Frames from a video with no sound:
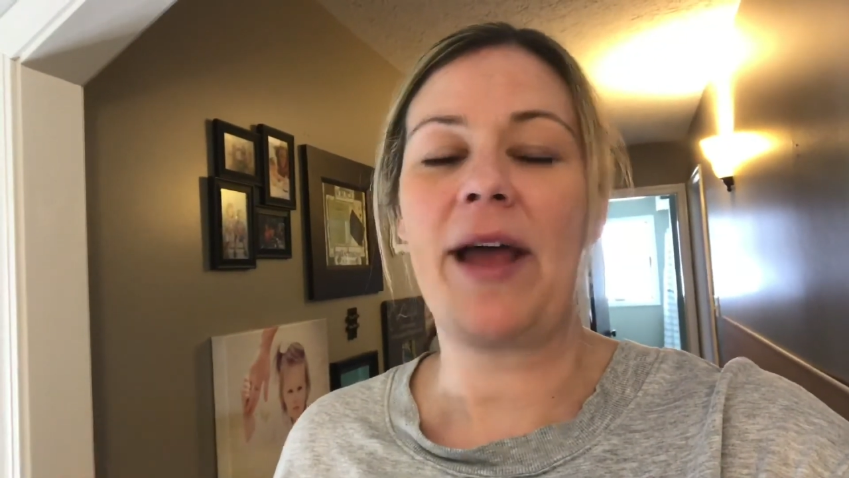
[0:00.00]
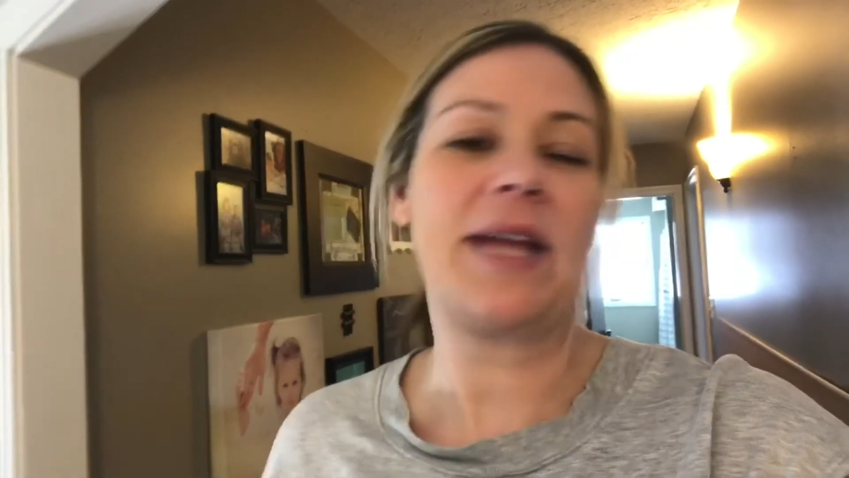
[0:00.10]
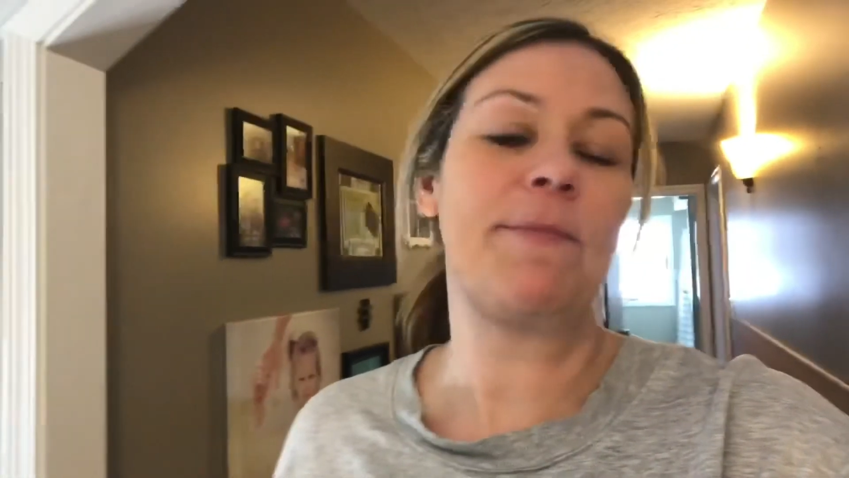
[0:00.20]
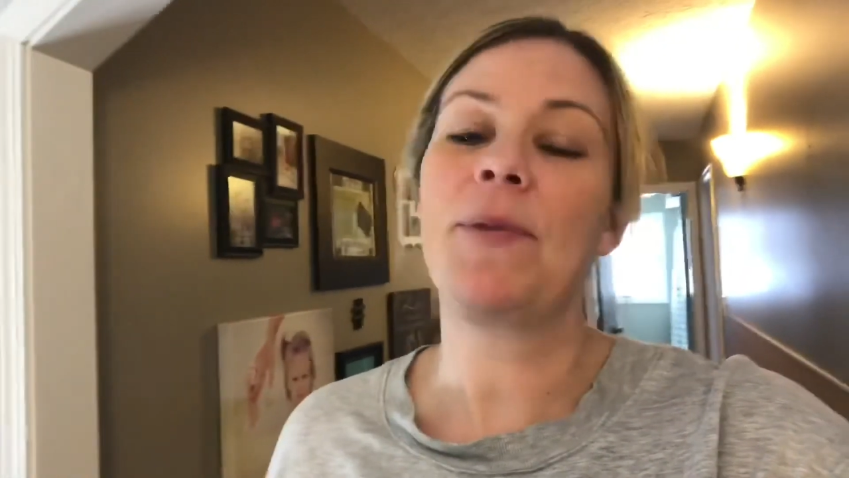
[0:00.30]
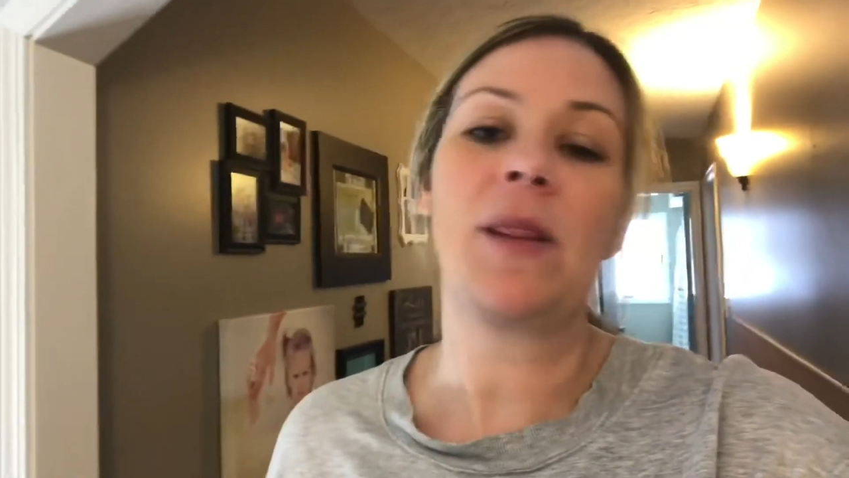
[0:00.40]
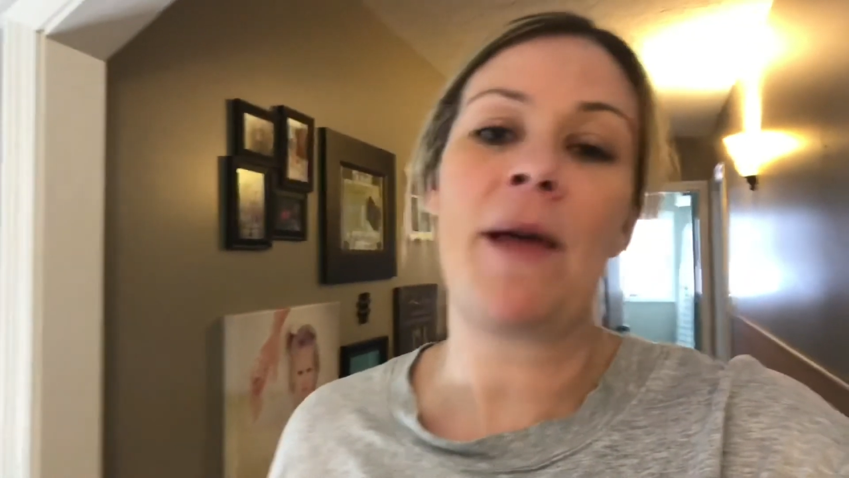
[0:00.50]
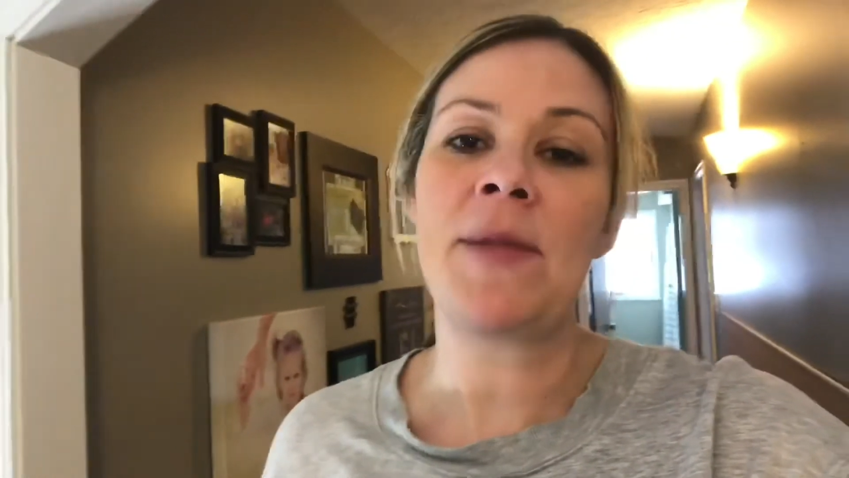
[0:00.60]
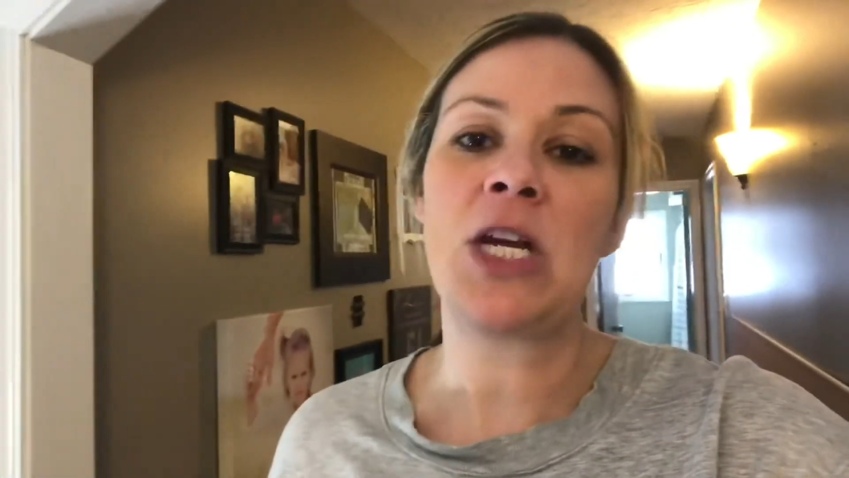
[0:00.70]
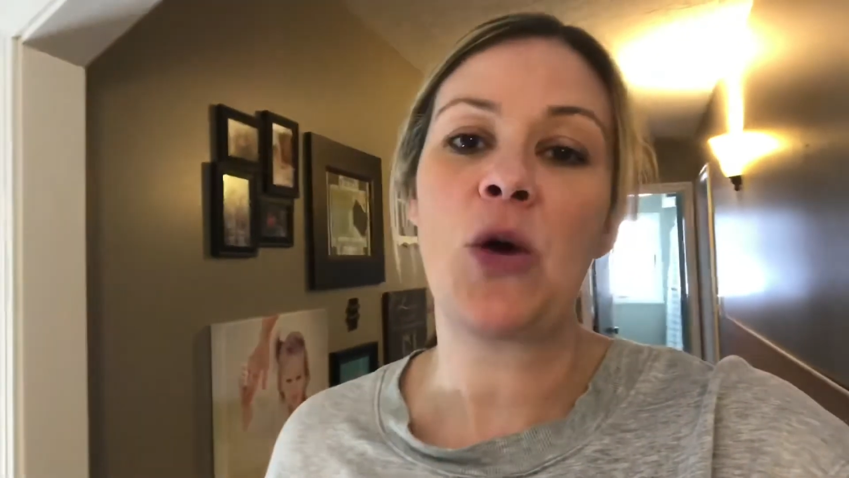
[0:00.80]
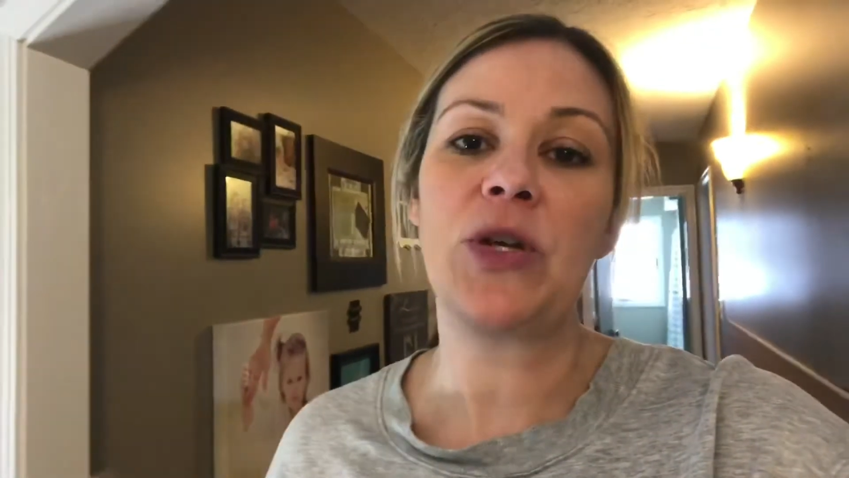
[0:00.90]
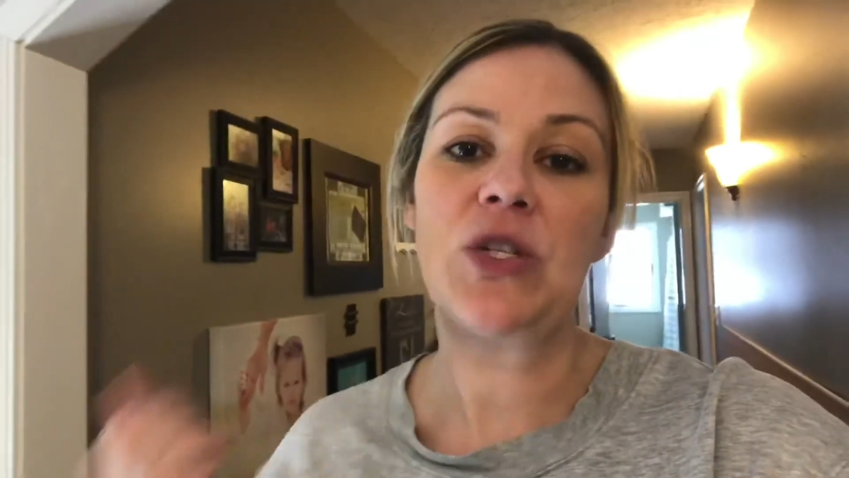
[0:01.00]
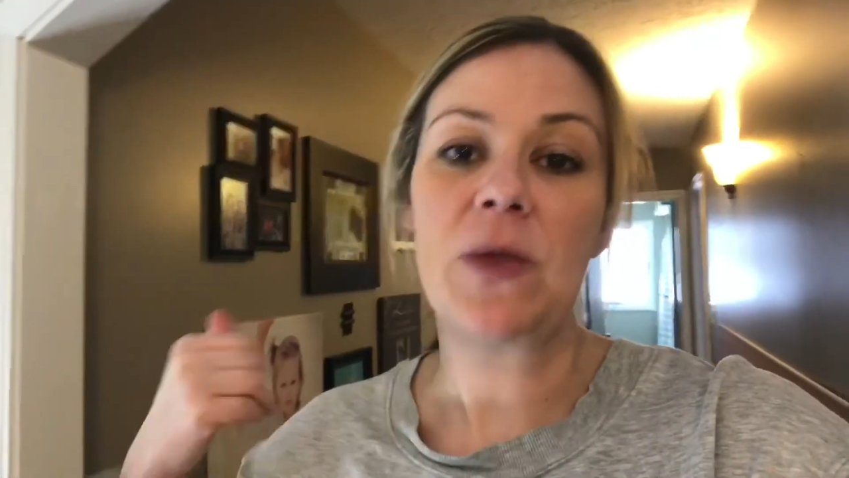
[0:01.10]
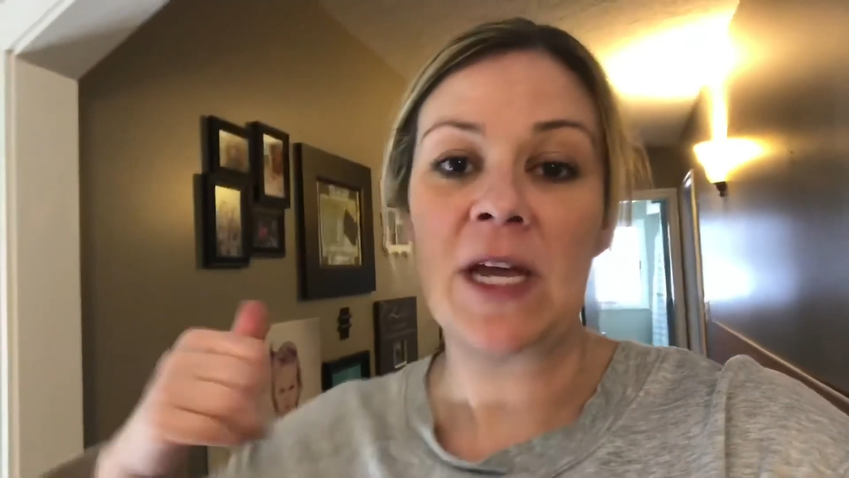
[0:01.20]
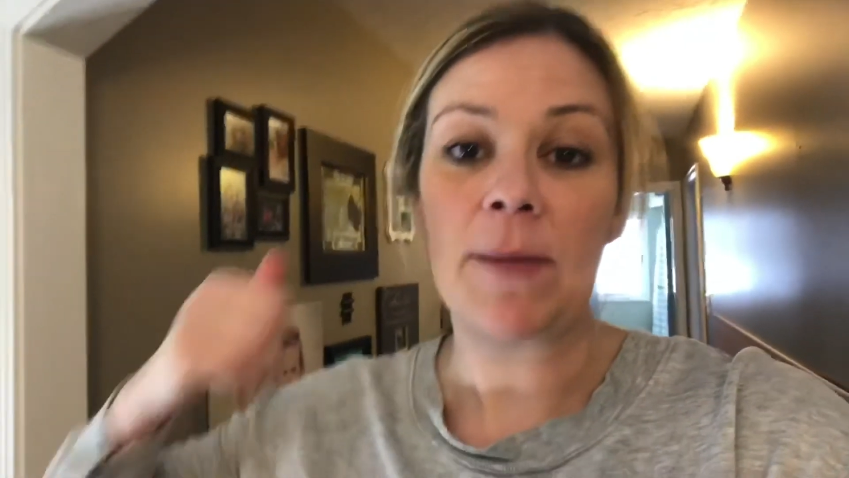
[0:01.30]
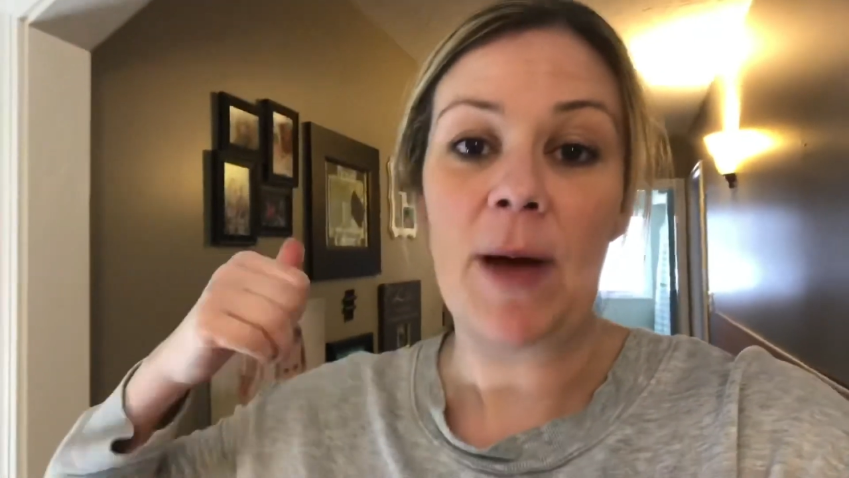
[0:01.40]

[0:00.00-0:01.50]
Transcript: uh, but let me know what you think